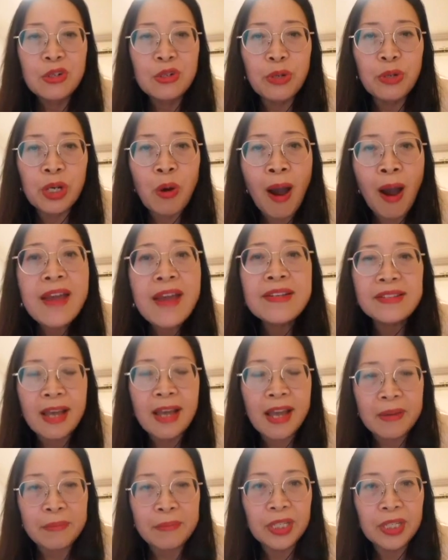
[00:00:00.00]
require
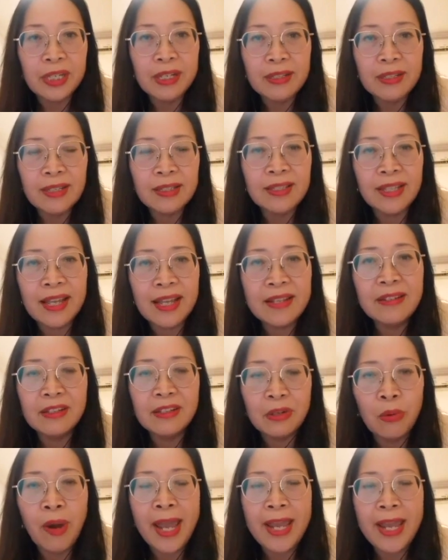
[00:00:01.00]
them in the
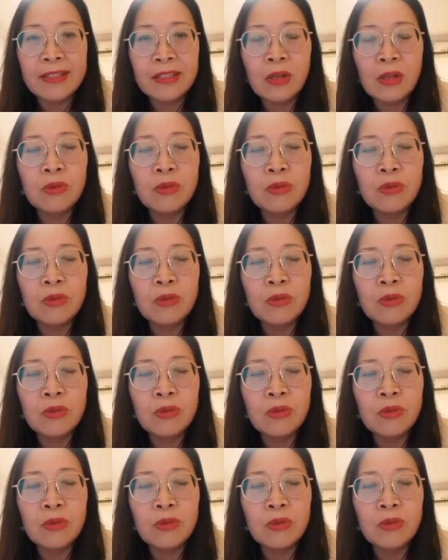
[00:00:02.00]
standard way.